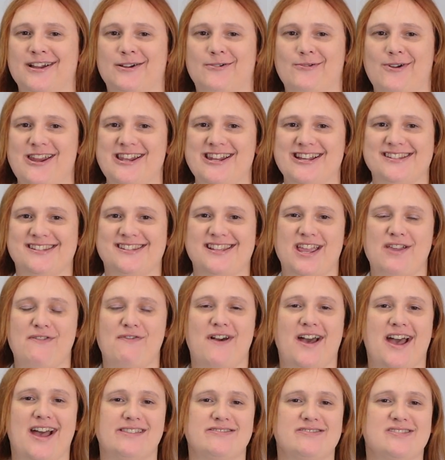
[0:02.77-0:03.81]
greener, safer
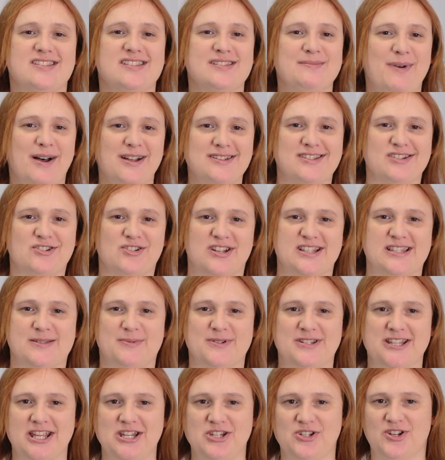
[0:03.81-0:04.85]
and smarter
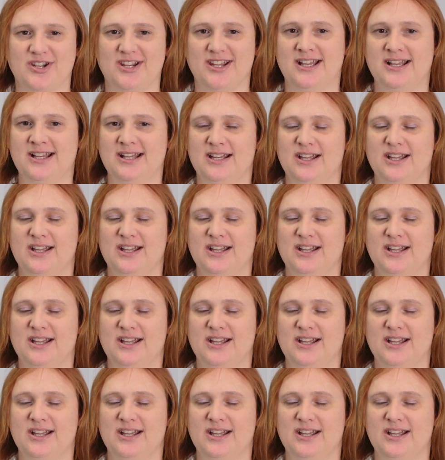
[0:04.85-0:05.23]
transportation,